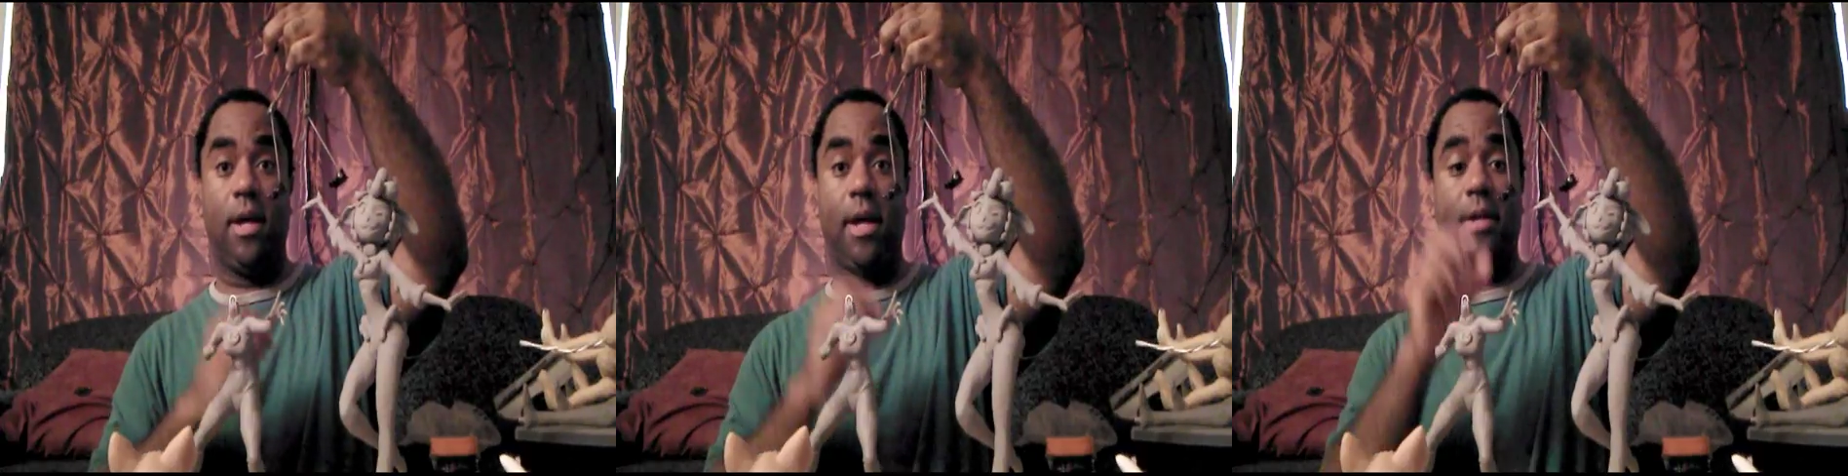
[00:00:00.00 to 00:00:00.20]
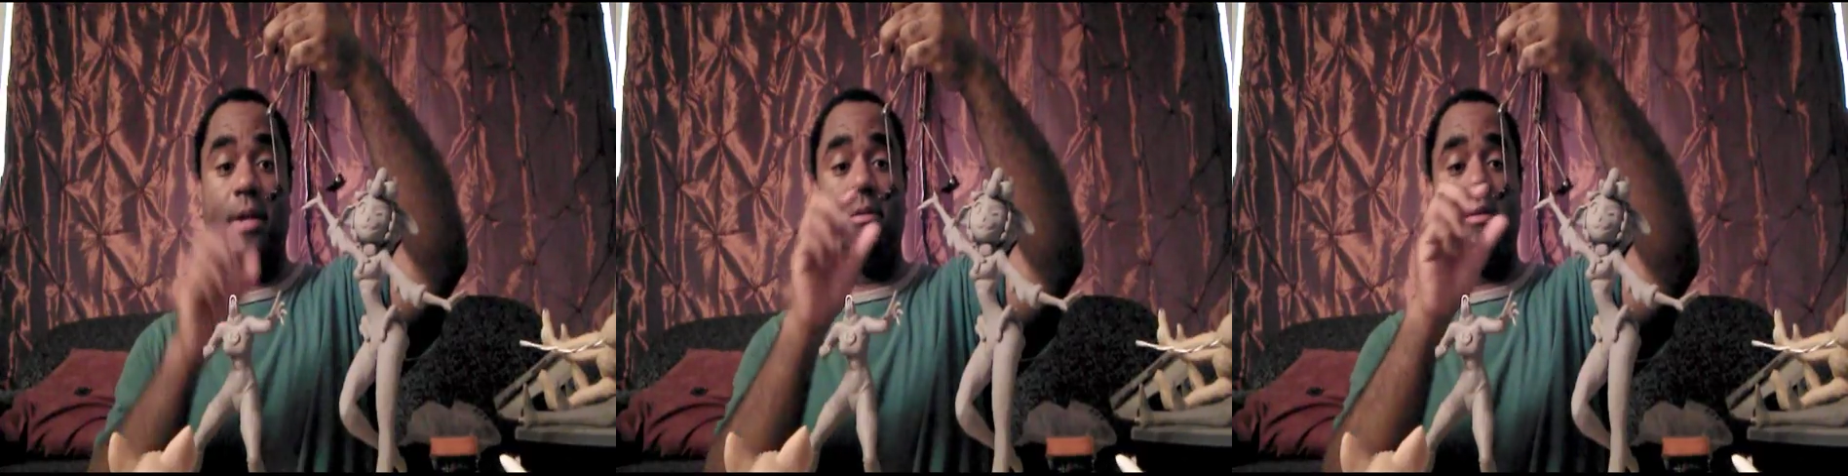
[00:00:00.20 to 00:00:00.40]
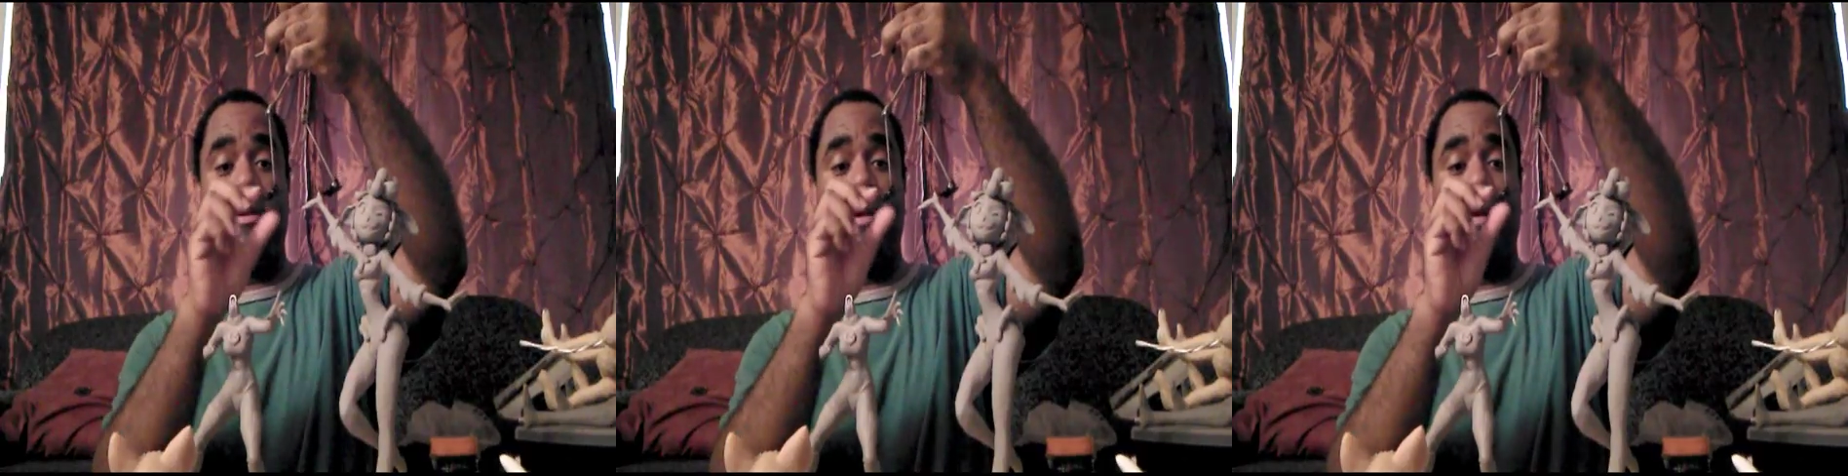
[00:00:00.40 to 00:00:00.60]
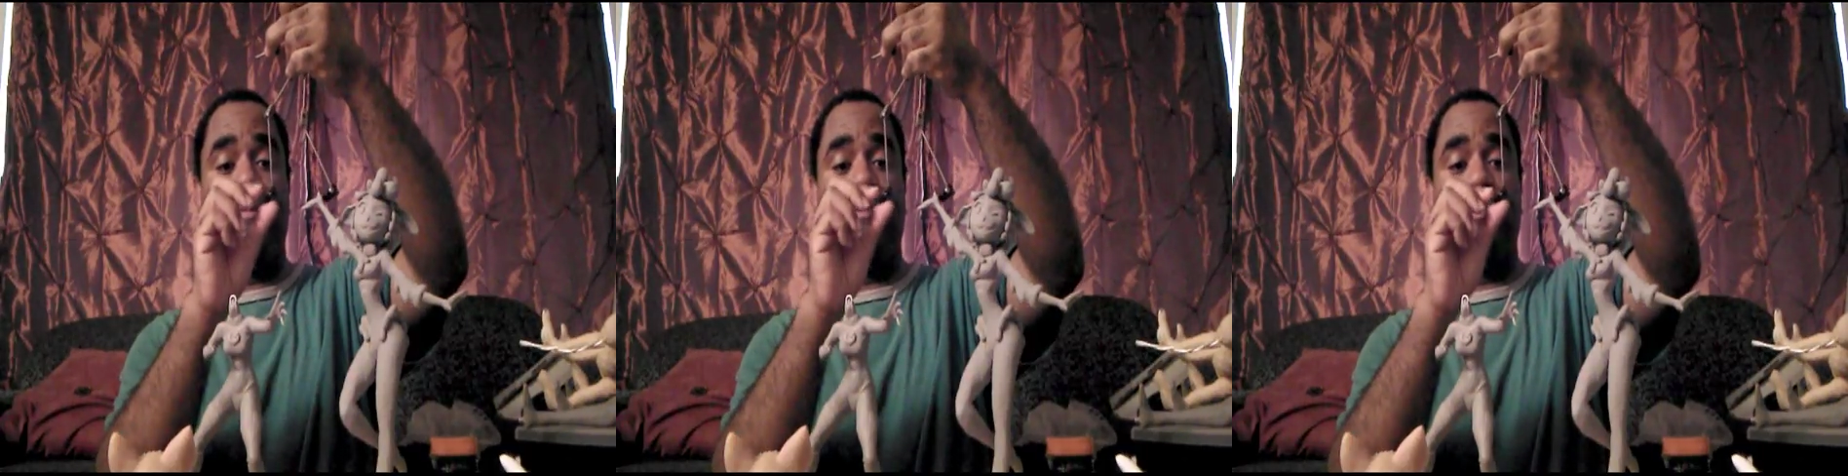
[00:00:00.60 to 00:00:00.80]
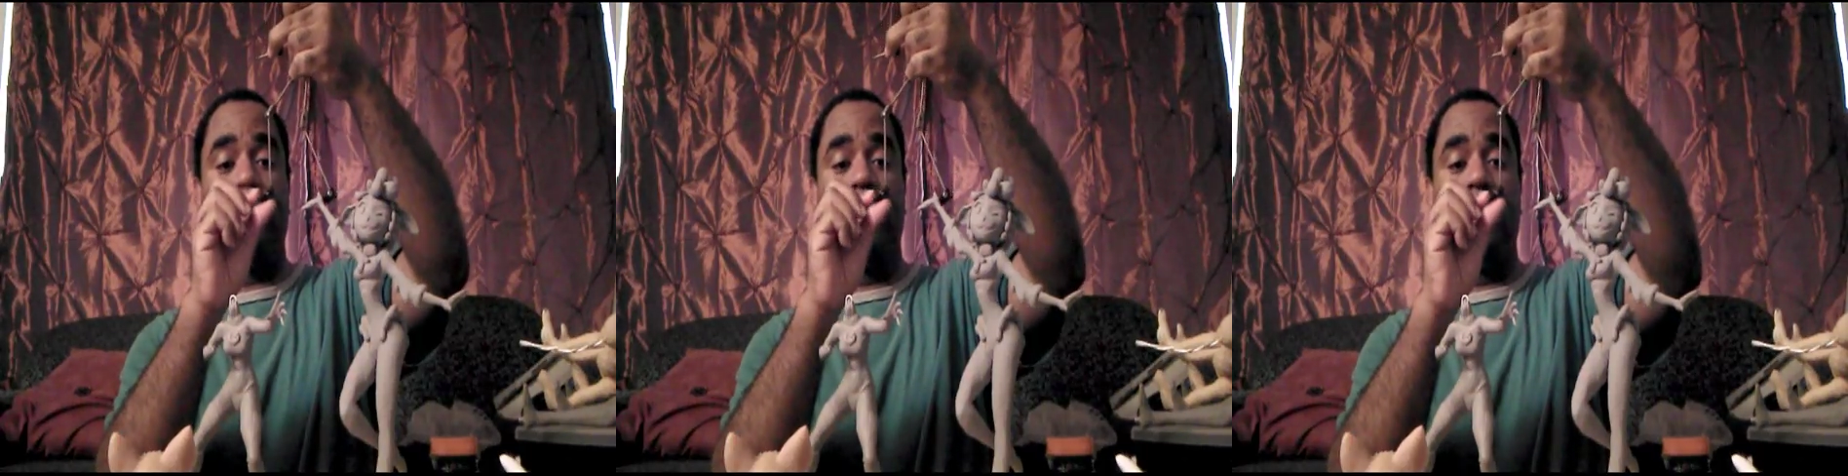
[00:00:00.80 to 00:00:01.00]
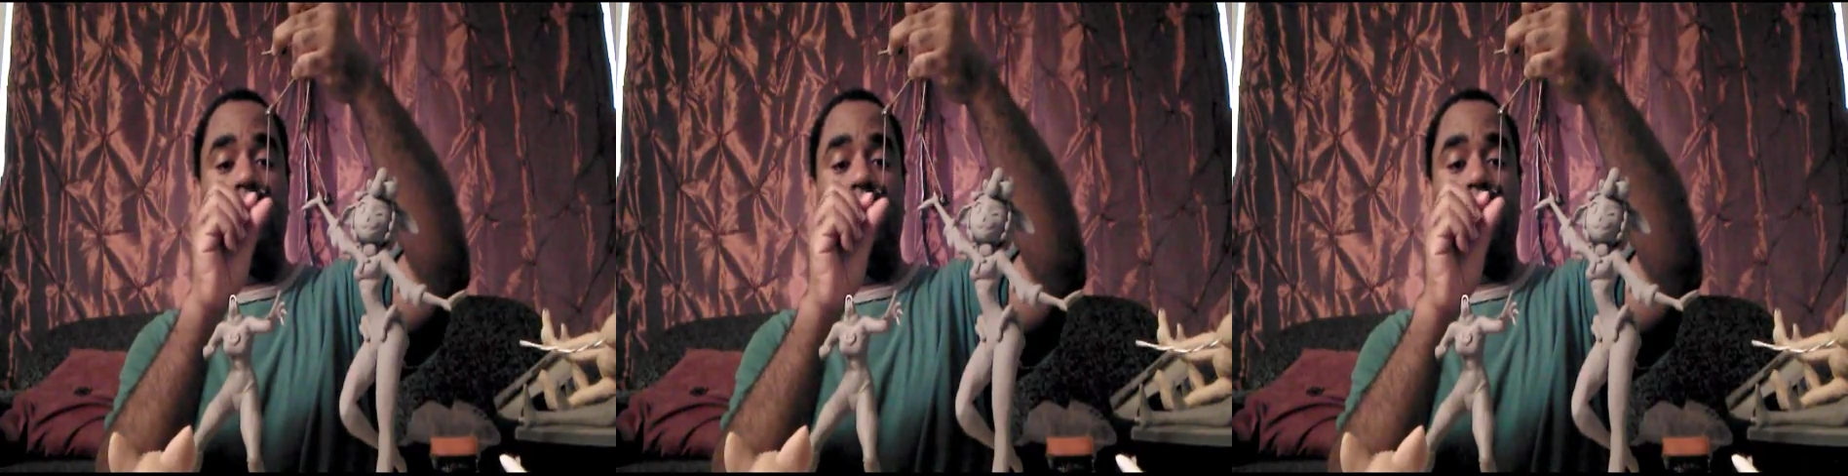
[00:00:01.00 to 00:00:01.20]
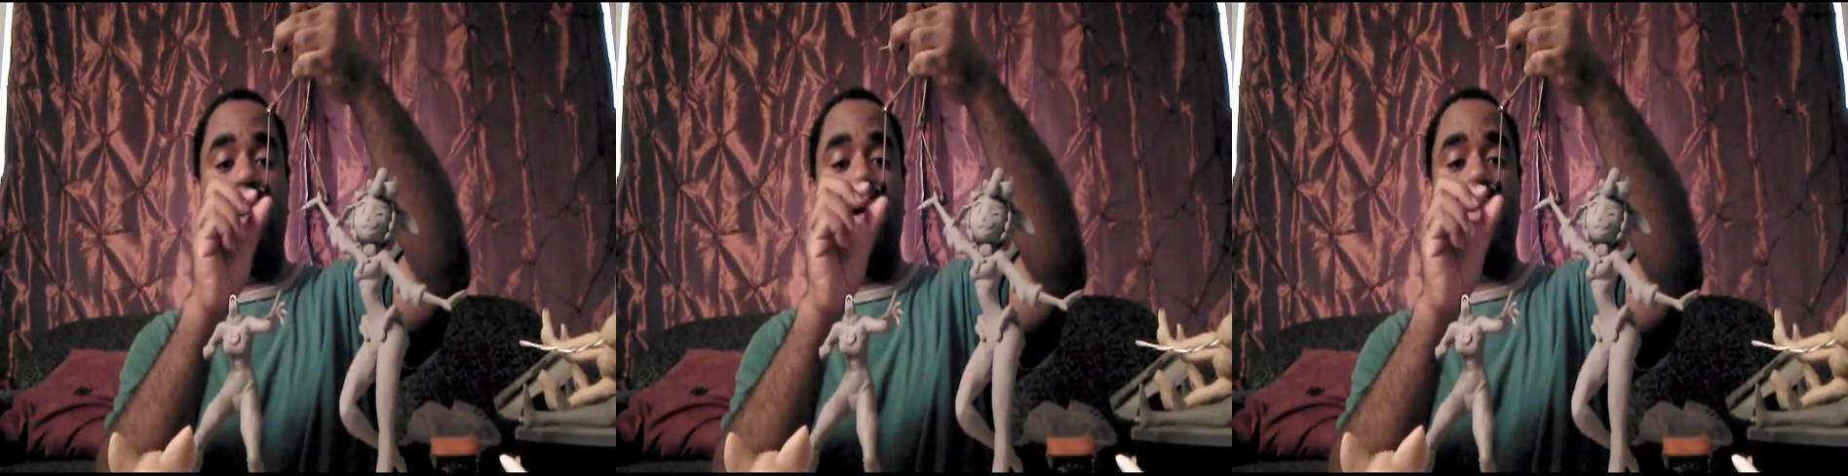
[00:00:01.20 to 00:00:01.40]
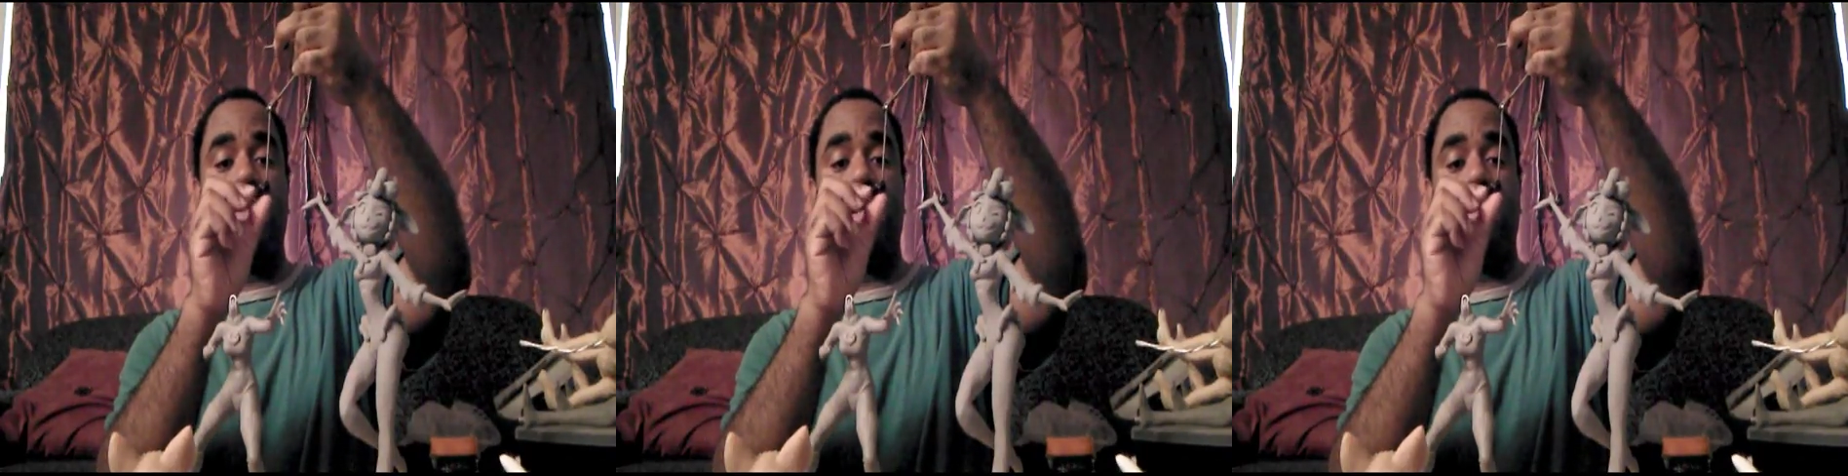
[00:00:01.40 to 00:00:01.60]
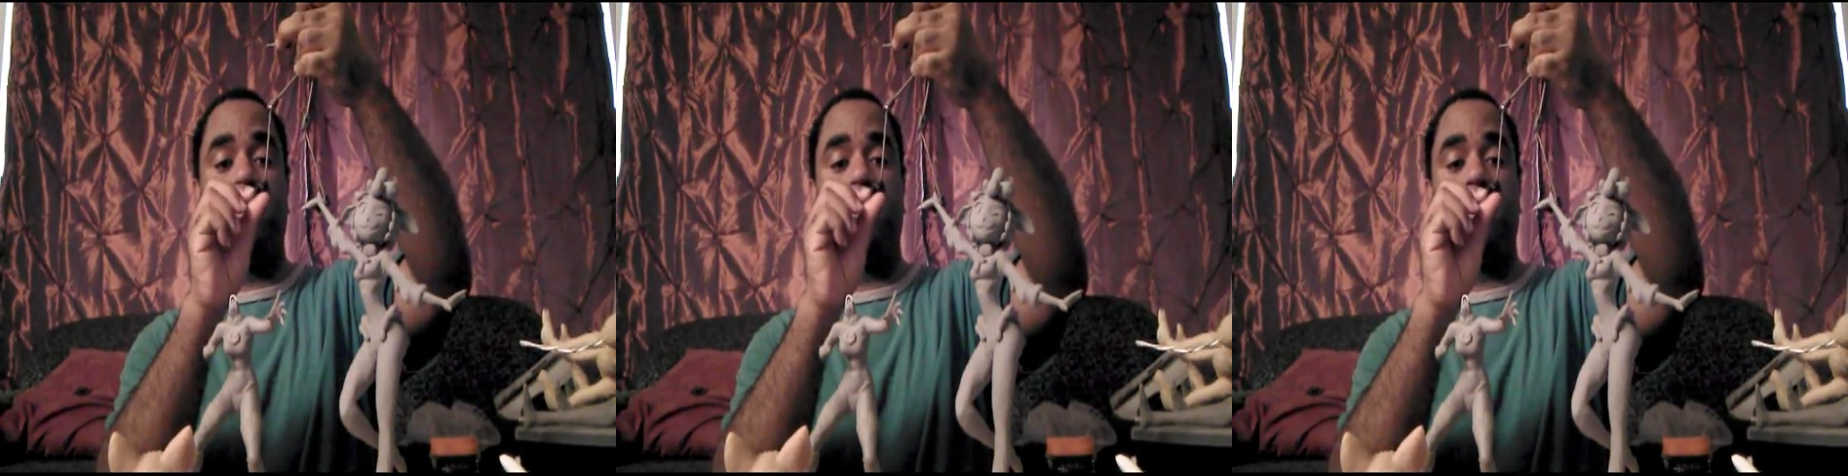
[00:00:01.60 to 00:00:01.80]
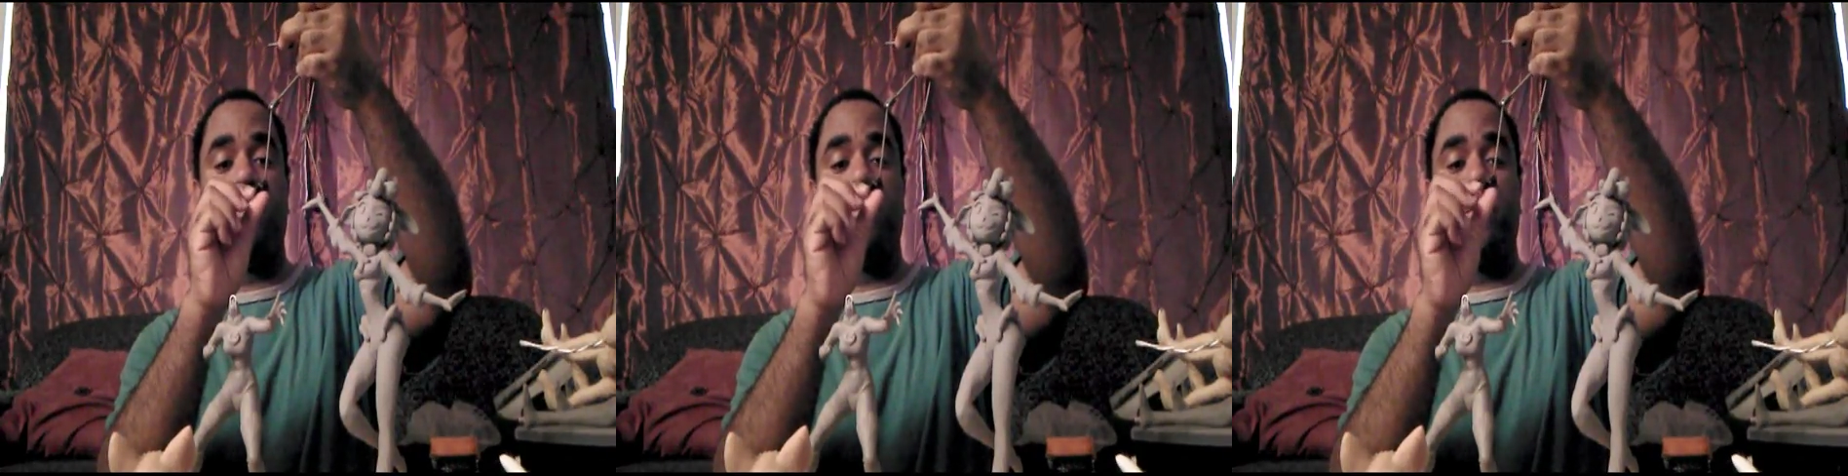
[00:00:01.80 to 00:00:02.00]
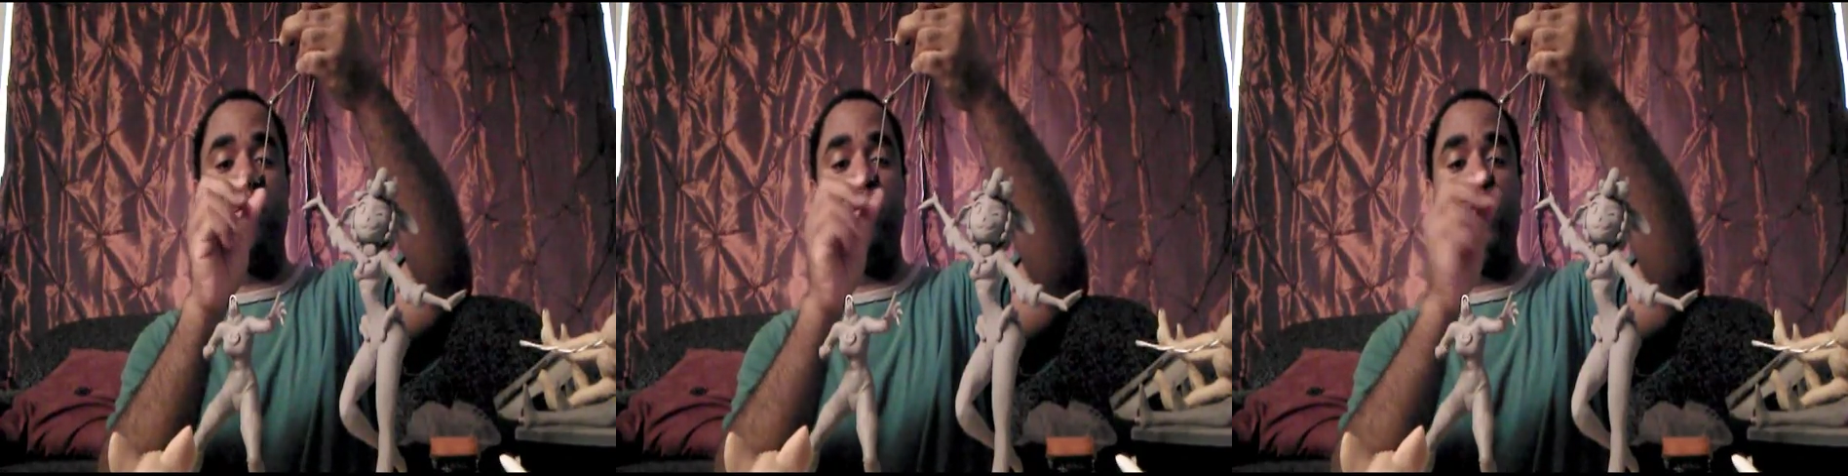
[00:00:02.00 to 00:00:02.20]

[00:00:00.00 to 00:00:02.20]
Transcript: I actually contacted someone